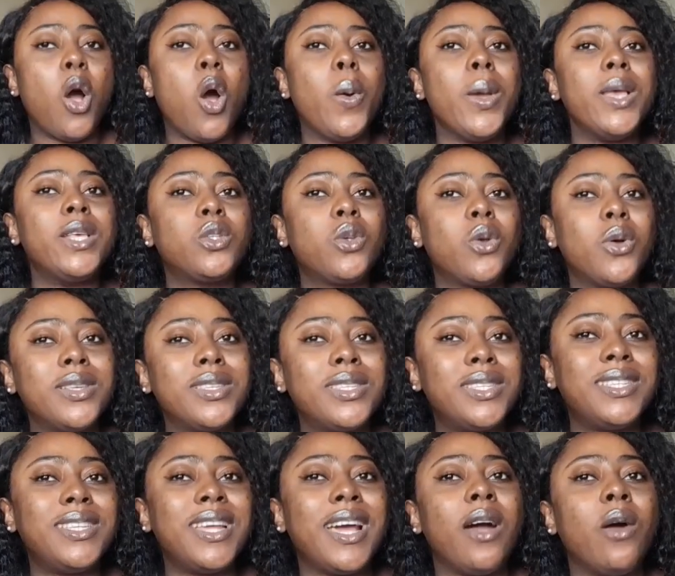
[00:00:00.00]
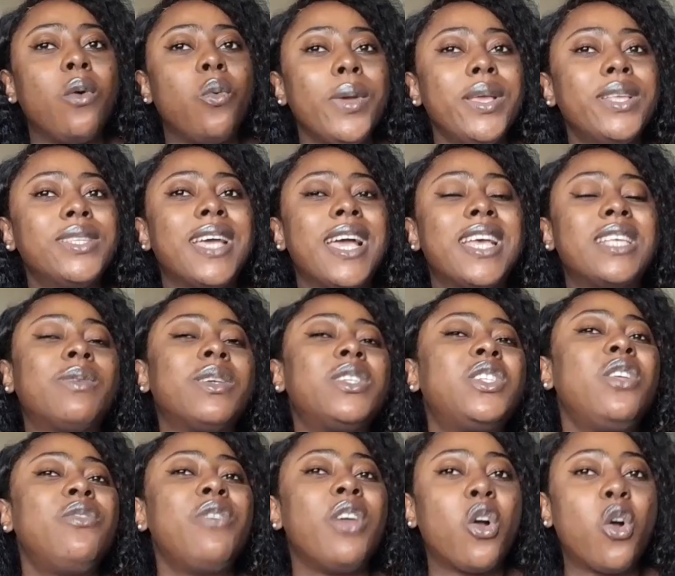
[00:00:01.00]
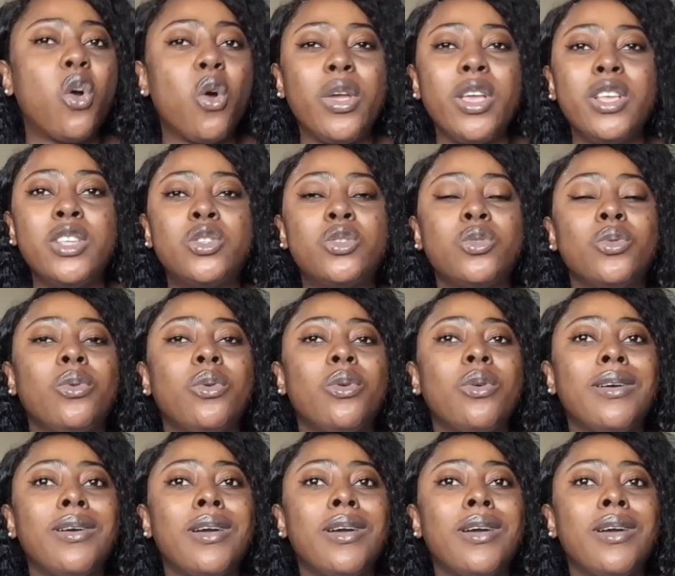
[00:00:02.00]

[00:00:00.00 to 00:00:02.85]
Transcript: Always consider winter, especially if you are going to